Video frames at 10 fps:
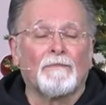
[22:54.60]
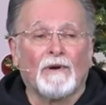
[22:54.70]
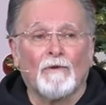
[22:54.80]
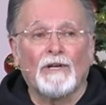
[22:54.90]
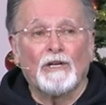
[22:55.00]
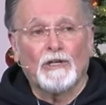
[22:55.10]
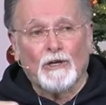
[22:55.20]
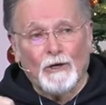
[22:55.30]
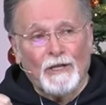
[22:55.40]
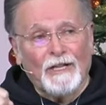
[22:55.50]
But when you
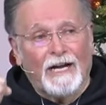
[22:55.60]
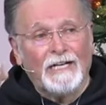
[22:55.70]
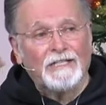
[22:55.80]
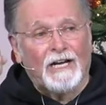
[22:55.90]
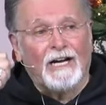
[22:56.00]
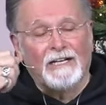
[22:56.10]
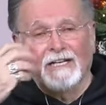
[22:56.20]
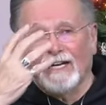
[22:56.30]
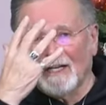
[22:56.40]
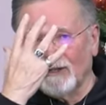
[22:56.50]
turn the lights
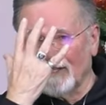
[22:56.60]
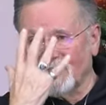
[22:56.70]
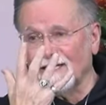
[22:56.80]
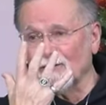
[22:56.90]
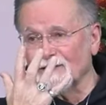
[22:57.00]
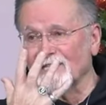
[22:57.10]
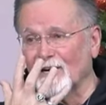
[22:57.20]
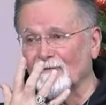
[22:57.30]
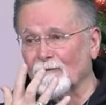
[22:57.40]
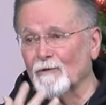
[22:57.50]
on and you see
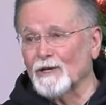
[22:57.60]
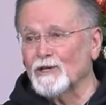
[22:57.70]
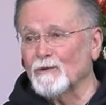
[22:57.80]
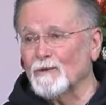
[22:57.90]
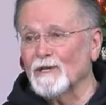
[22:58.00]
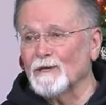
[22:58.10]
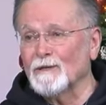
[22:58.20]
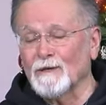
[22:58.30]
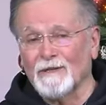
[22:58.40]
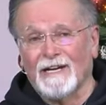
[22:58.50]
yourself for what you really
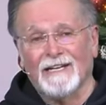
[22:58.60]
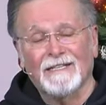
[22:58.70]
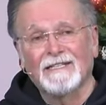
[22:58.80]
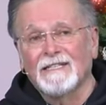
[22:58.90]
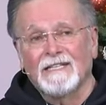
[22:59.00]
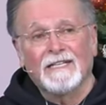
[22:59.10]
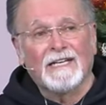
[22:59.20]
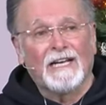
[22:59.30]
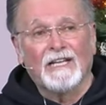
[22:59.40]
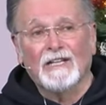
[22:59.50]
look like,
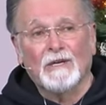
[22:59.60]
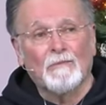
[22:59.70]
the